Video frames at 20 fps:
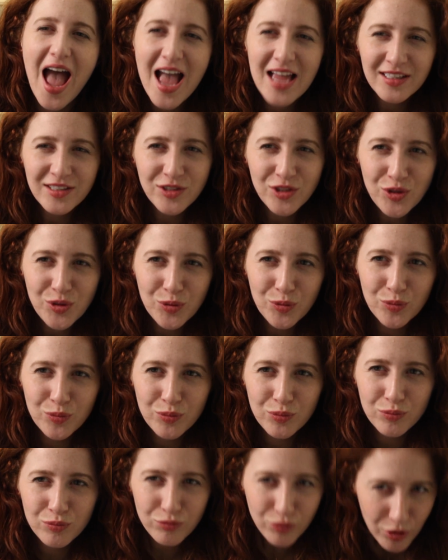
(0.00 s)
And you
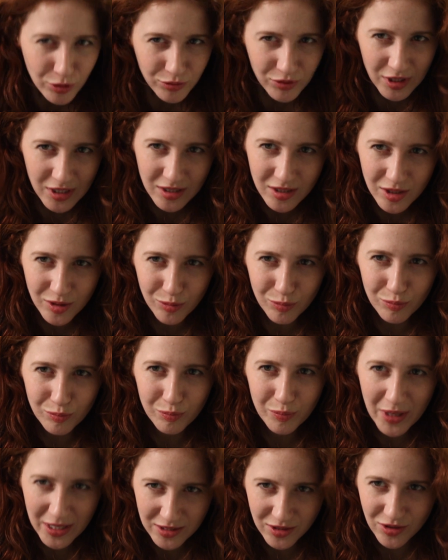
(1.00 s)
wrote this in
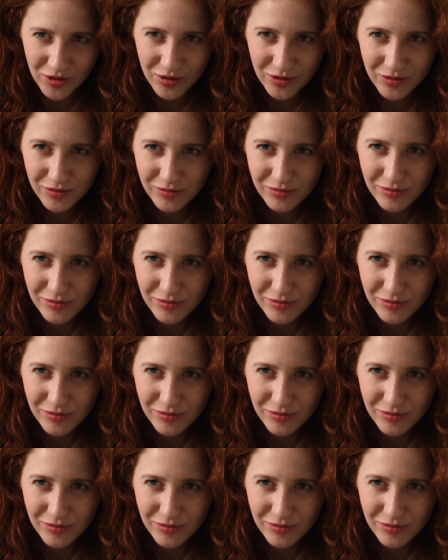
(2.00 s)
pencil?